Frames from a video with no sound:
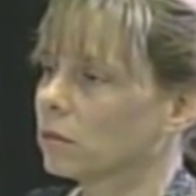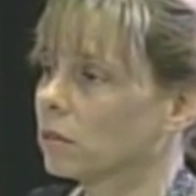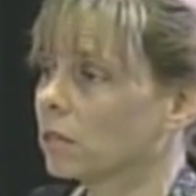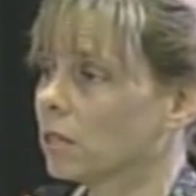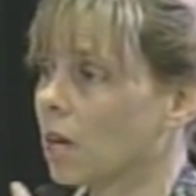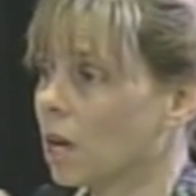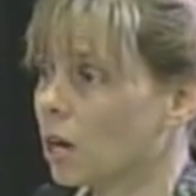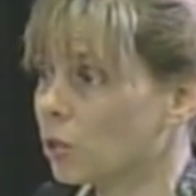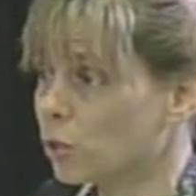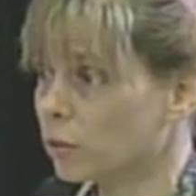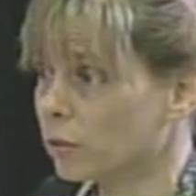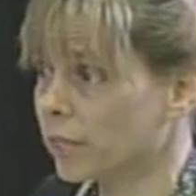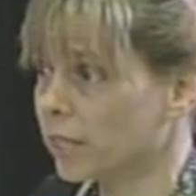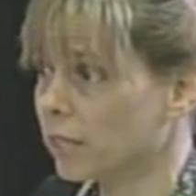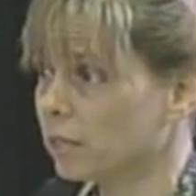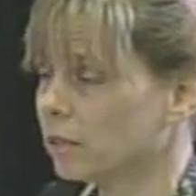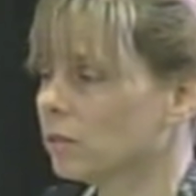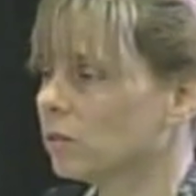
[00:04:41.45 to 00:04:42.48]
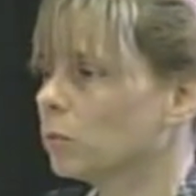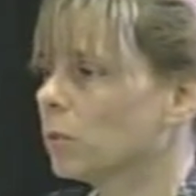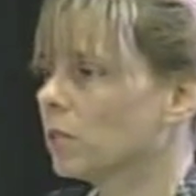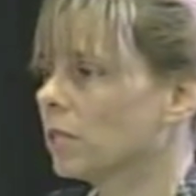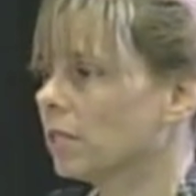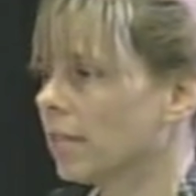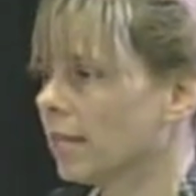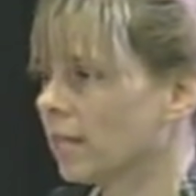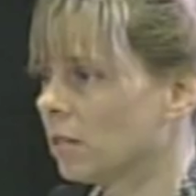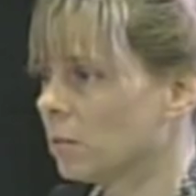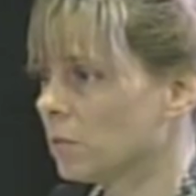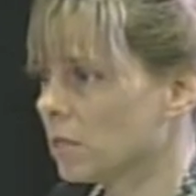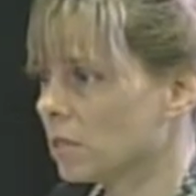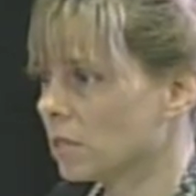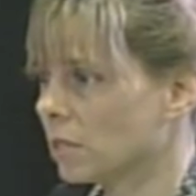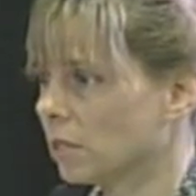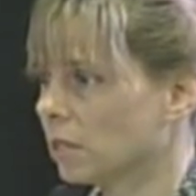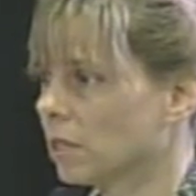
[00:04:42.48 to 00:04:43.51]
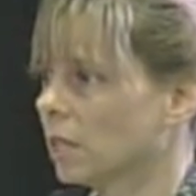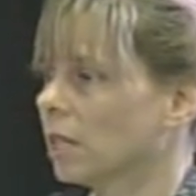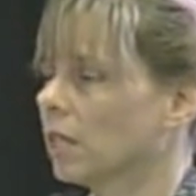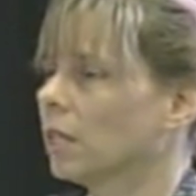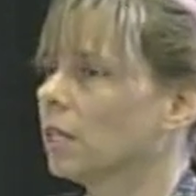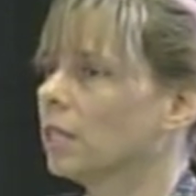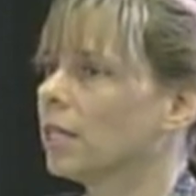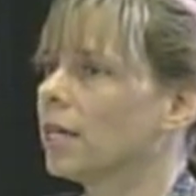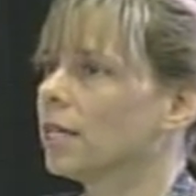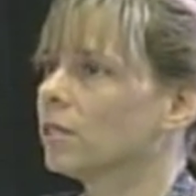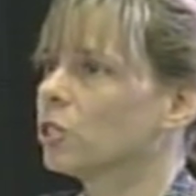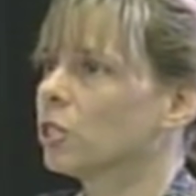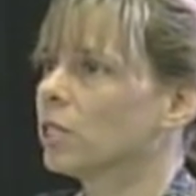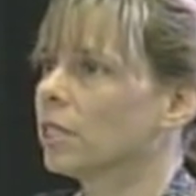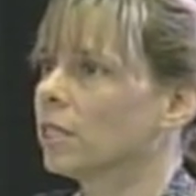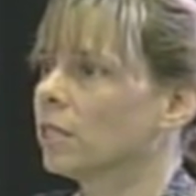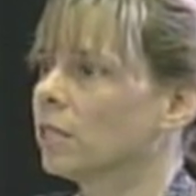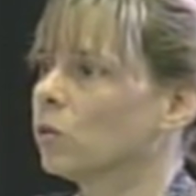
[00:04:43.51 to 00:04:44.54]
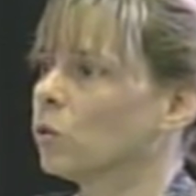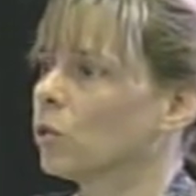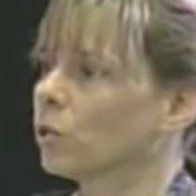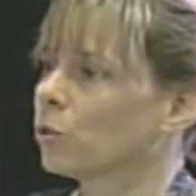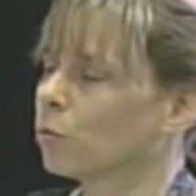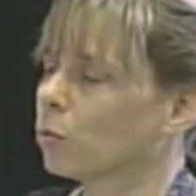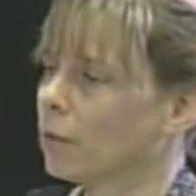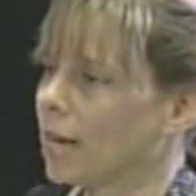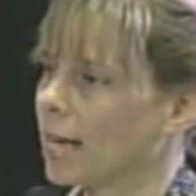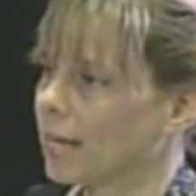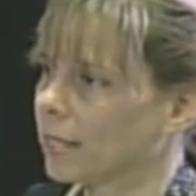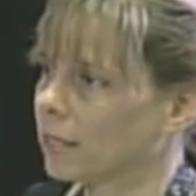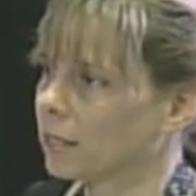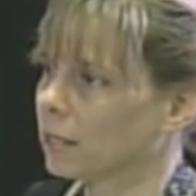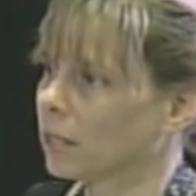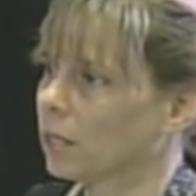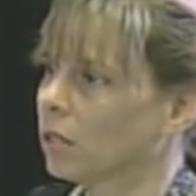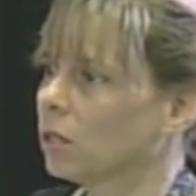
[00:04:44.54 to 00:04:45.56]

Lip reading: concrete with names etched in, or granite,